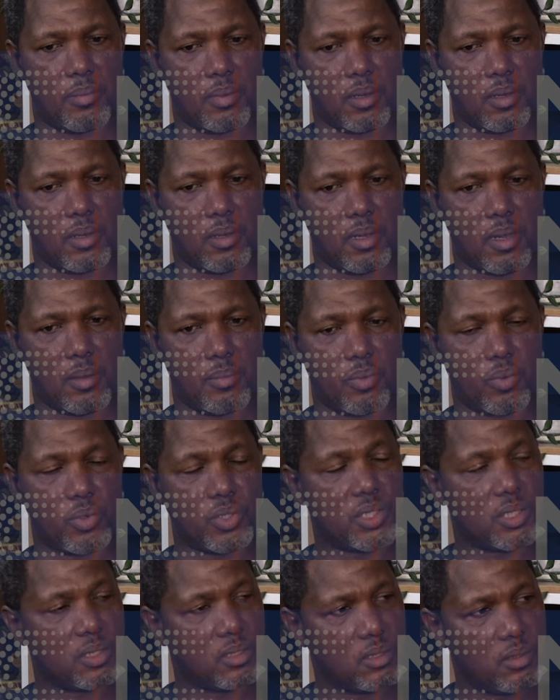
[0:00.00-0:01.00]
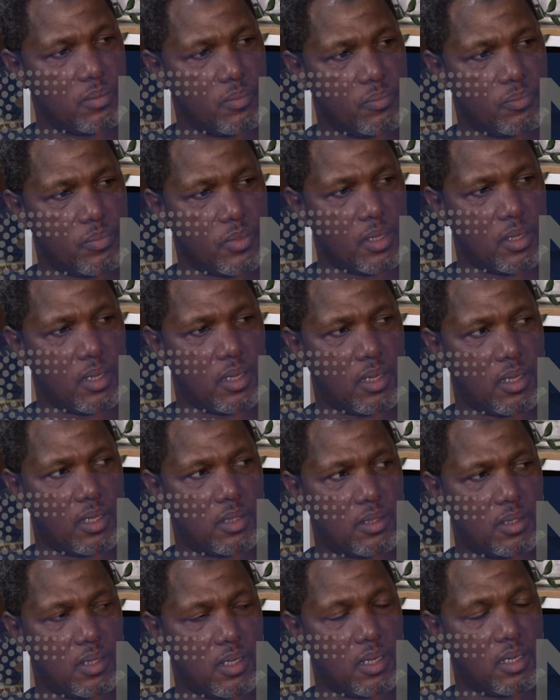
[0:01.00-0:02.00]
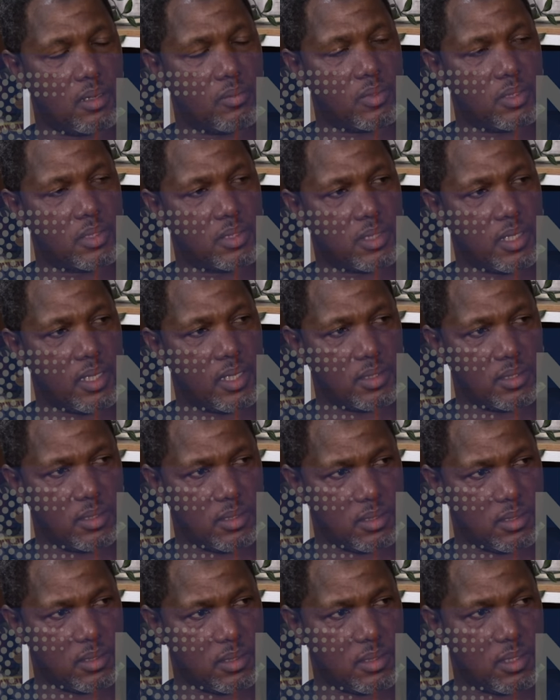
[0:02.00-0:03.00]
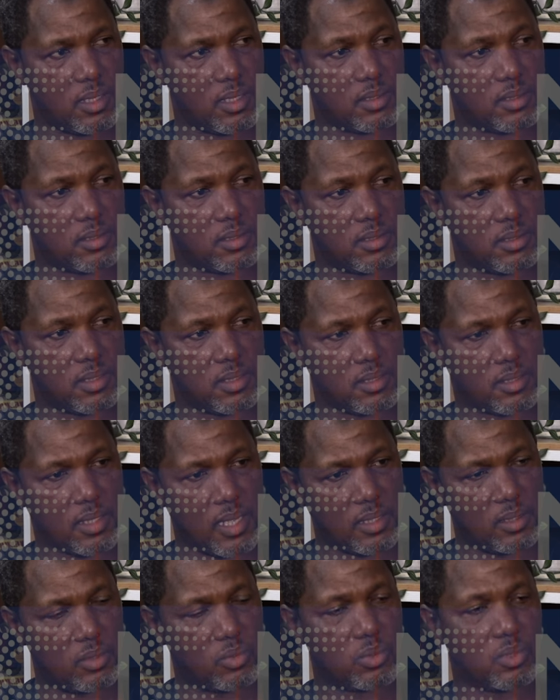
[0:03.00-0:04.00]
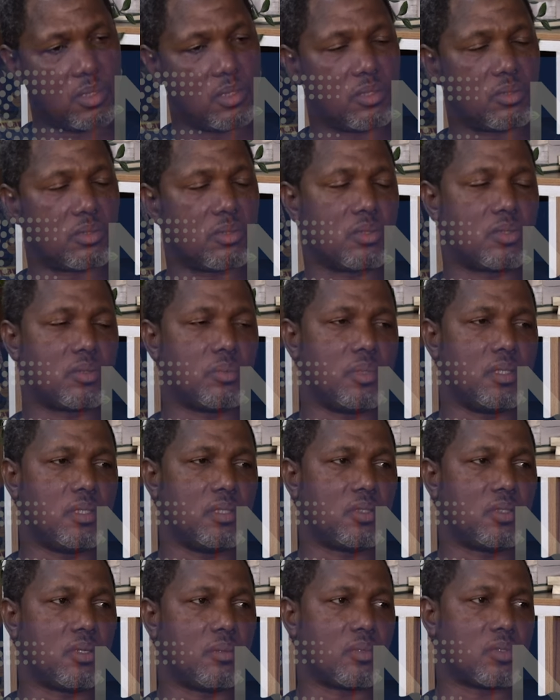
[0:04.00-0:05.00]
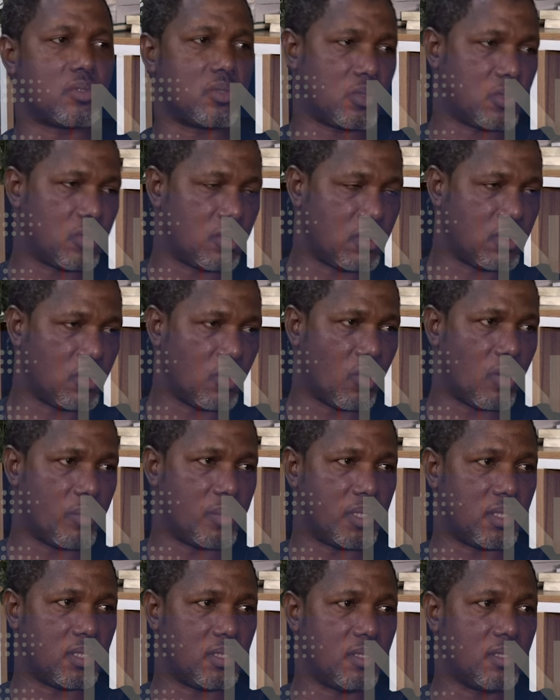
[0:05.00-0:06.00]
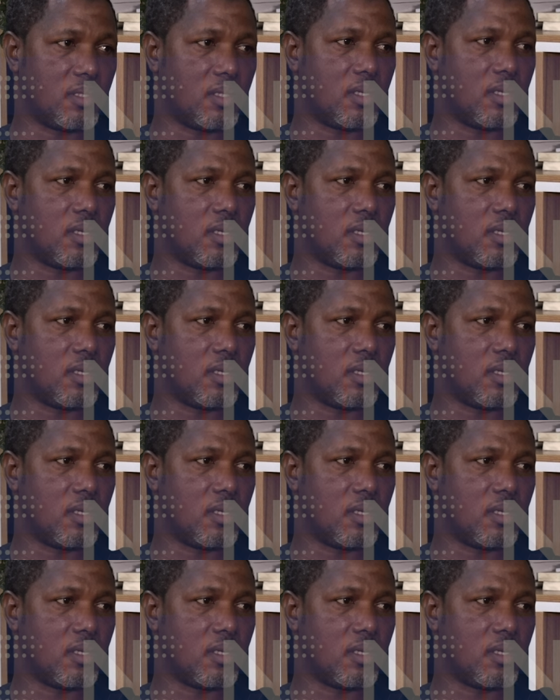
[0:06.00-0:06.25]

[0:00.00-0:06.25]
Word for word: approaching the relevant agency that is saddled with the responsibility of constituting the committee